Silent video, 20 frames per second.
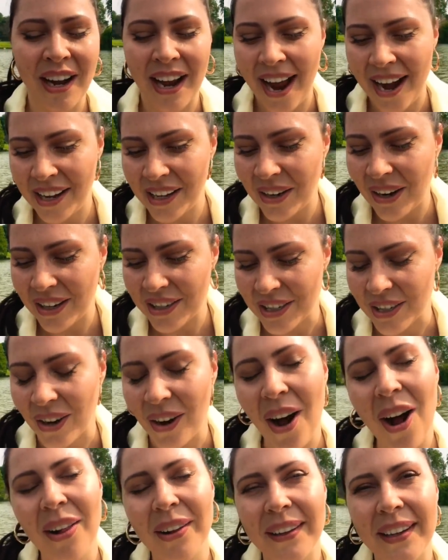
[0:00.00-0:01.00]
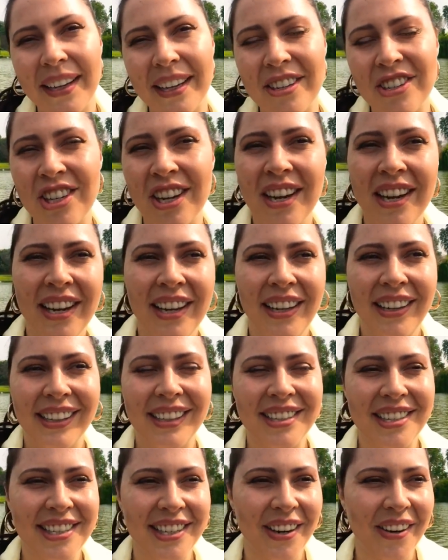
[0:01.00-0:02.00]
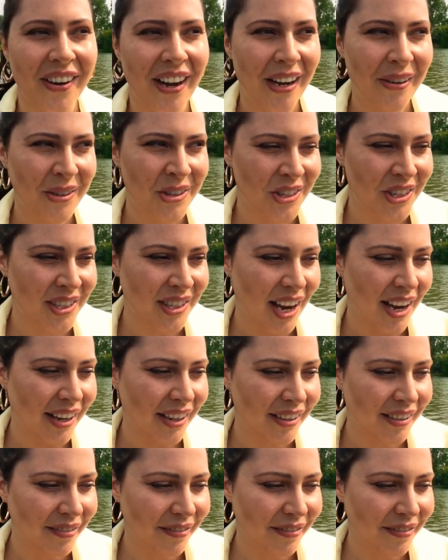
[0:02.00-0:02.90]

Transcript: I hadn't gone to college, and so I was just like,